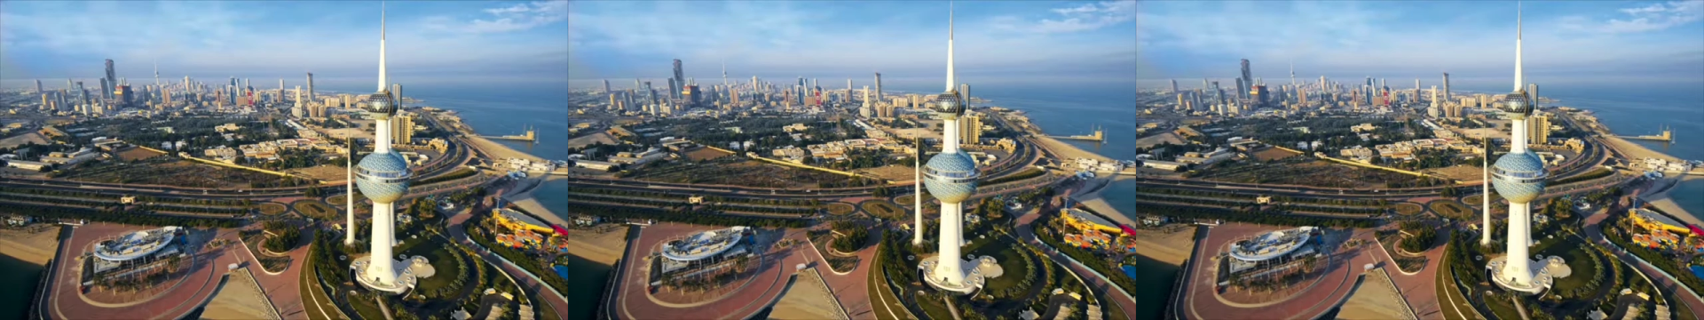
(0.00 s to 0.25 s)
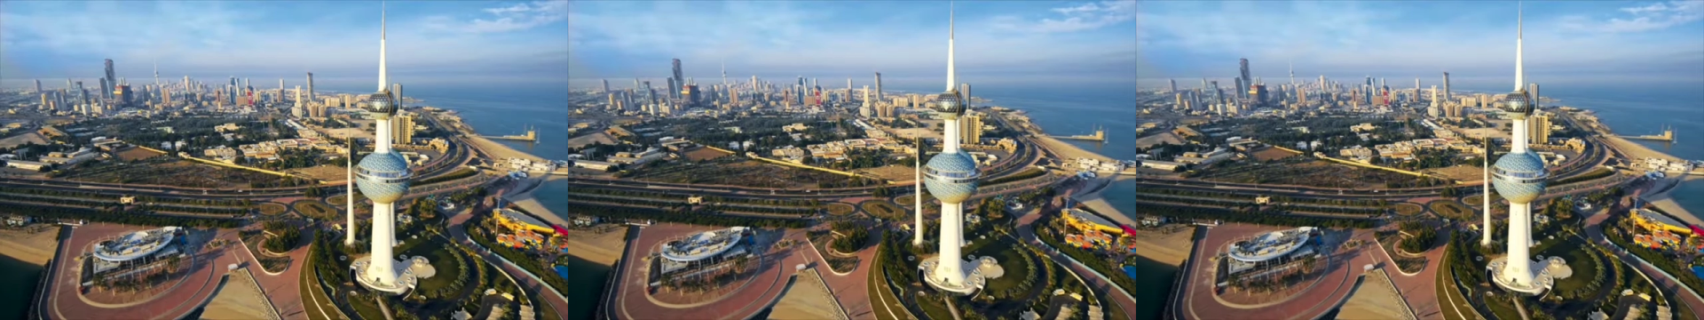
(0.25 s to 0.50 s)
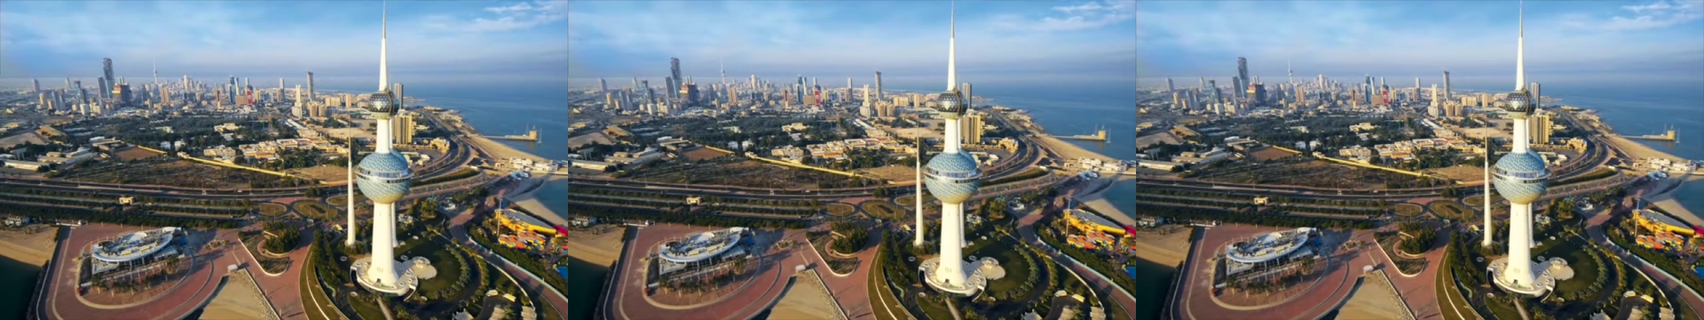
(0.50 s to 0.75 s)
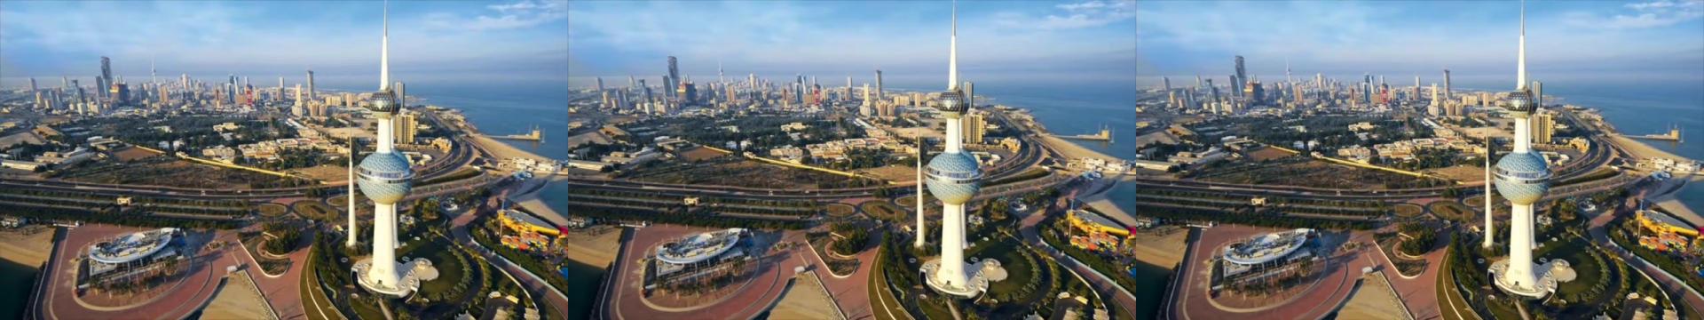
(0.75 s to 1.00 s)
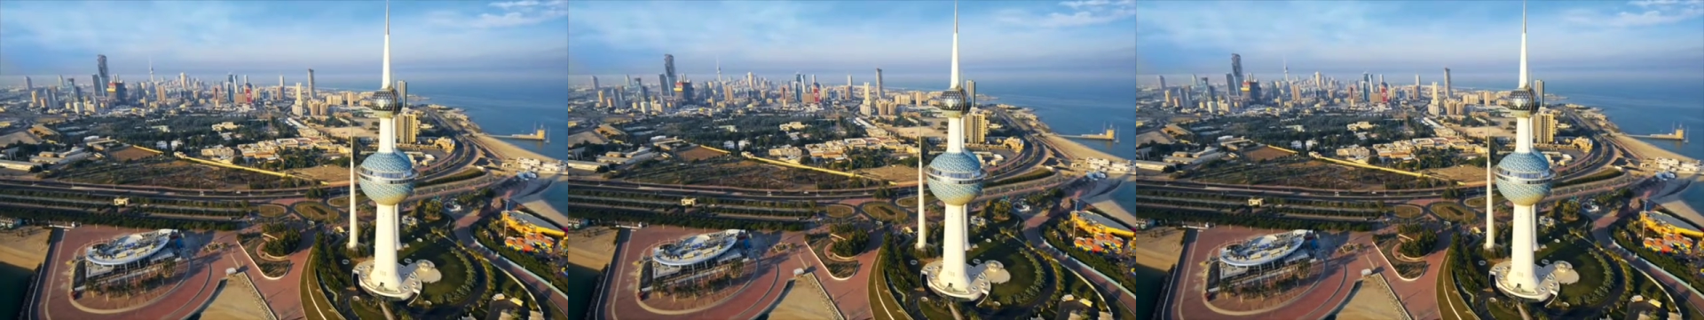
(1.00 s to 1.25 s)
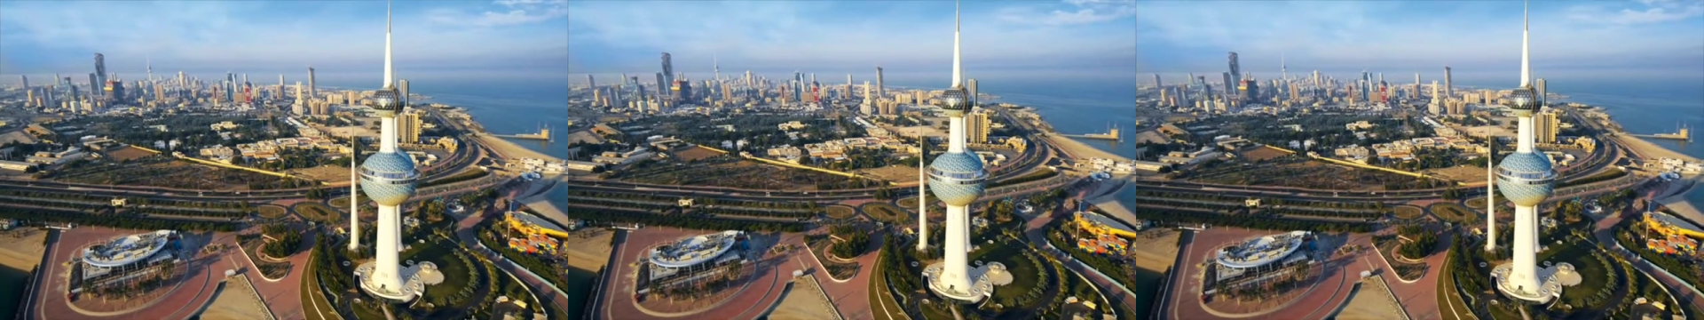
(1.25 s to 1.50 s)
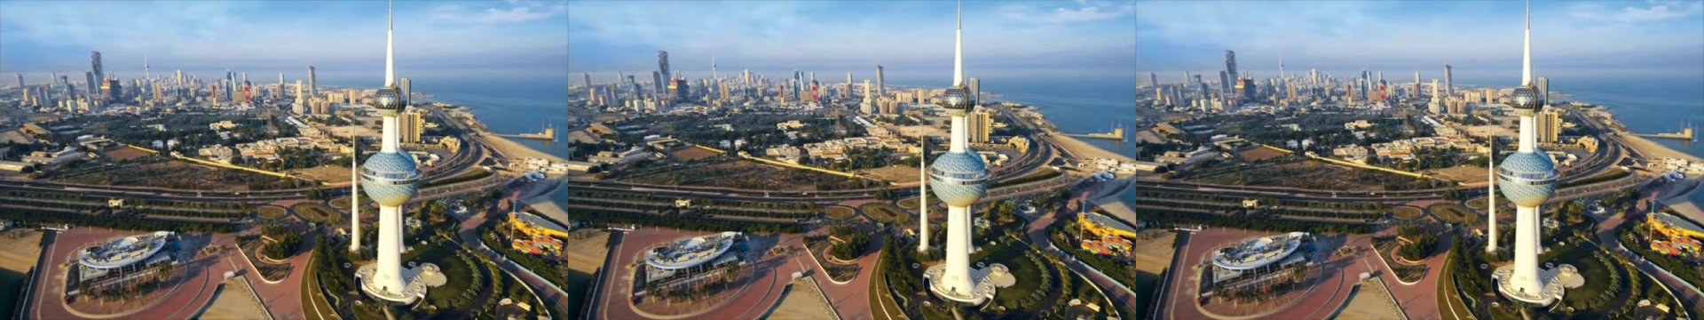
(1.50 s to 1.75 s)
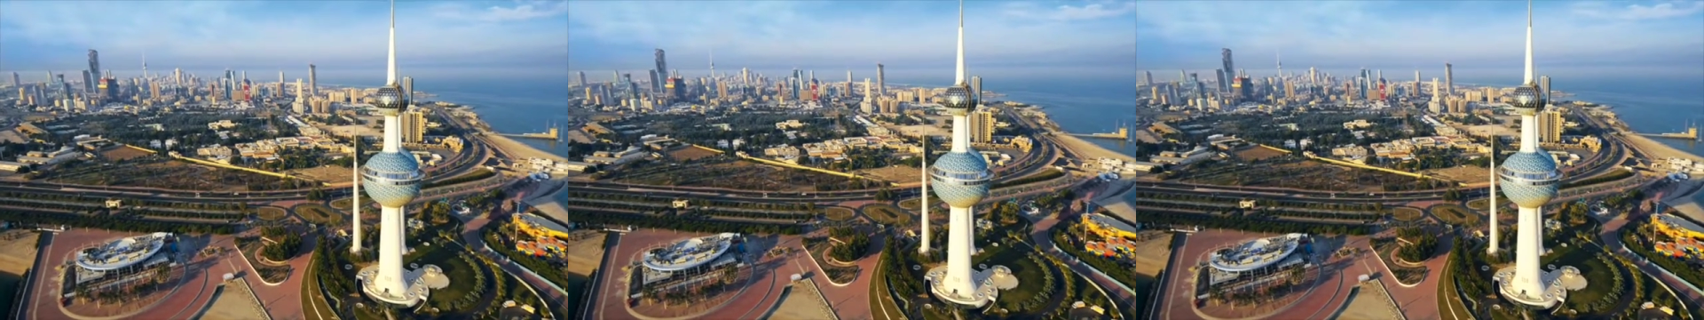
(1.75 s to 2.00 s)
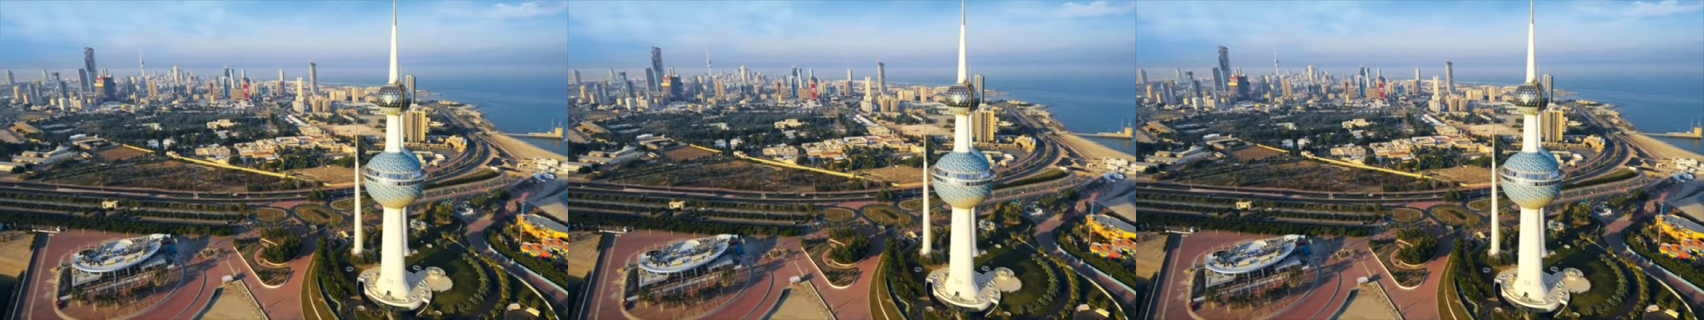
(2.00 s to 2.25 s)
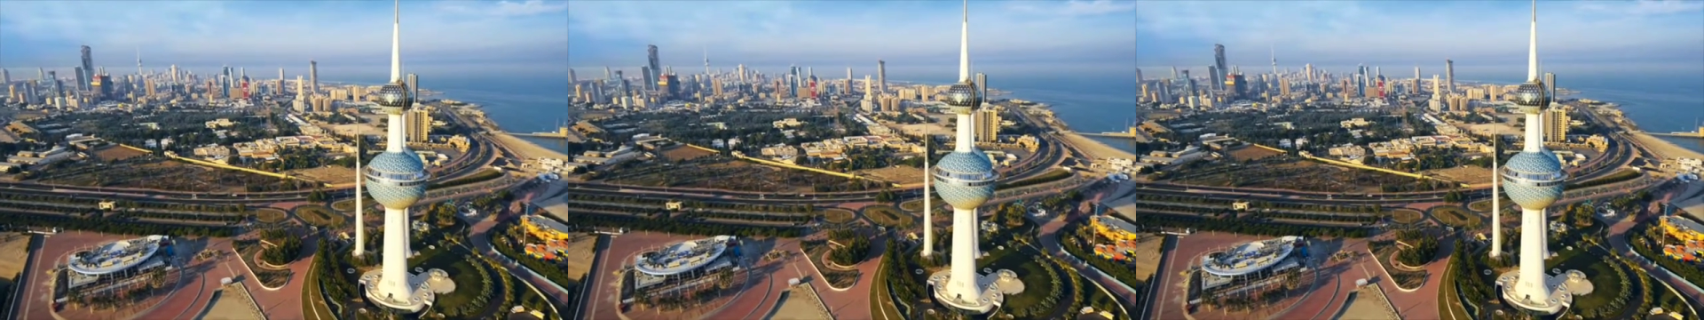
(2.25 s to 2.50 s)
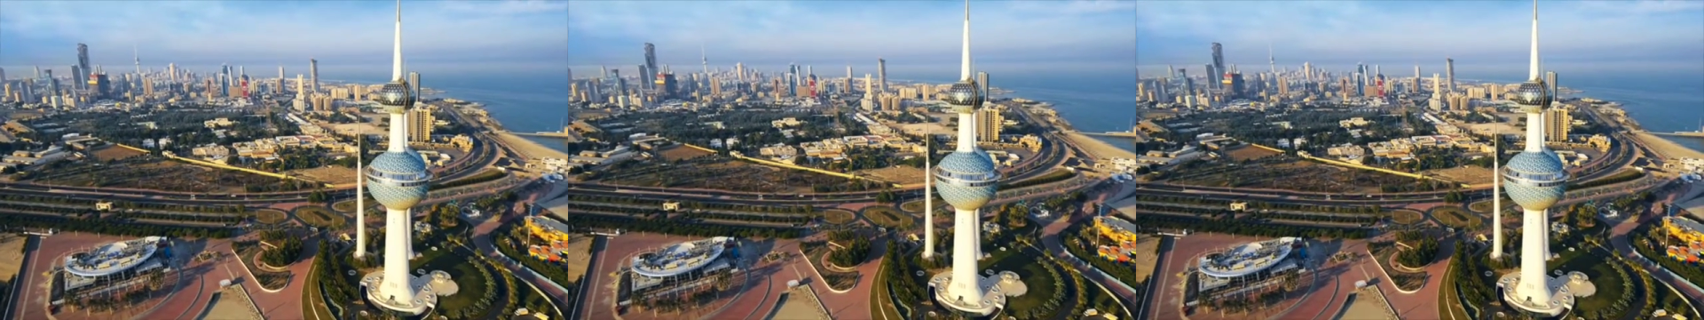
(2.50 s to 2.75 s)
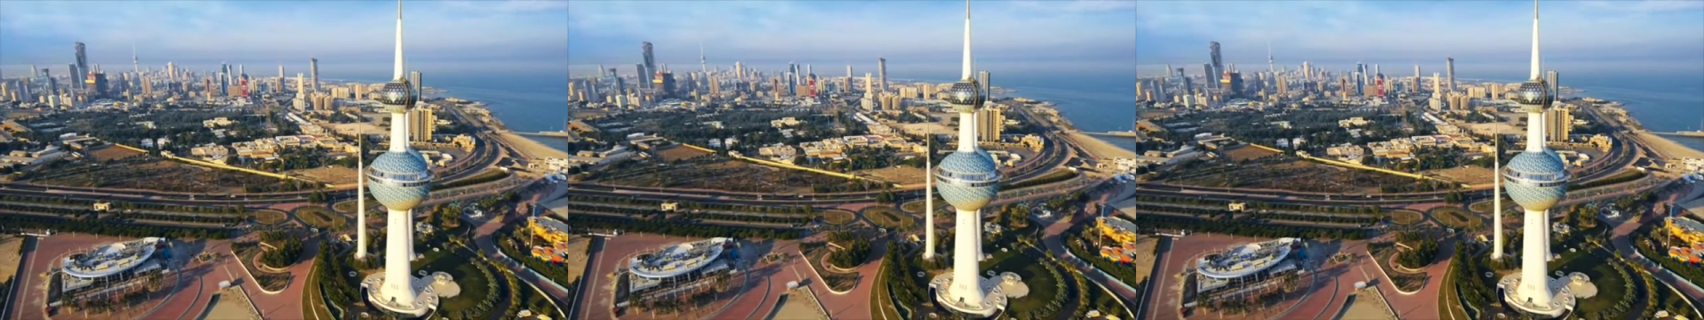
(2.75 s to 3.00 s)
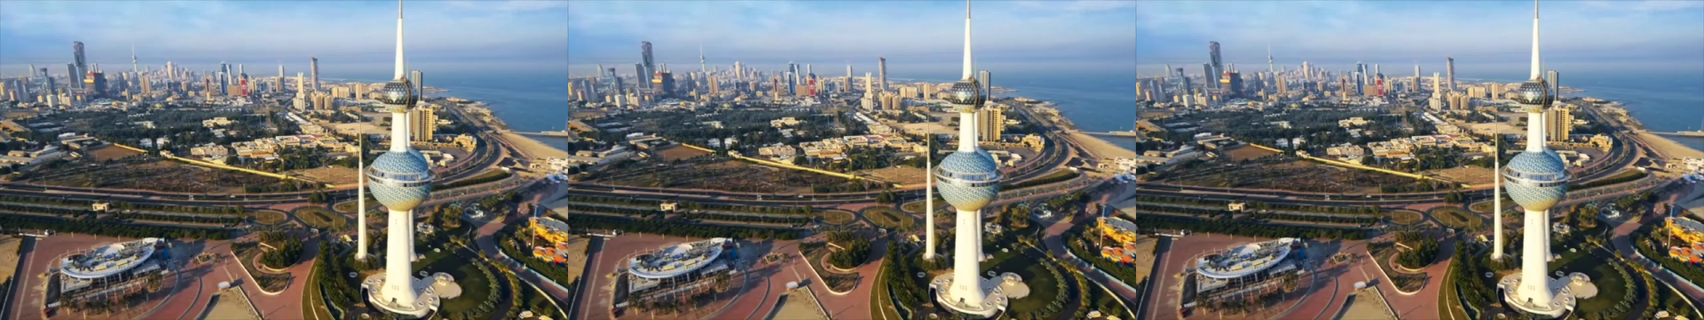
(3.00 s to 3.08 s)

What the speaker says: (no speaker visible)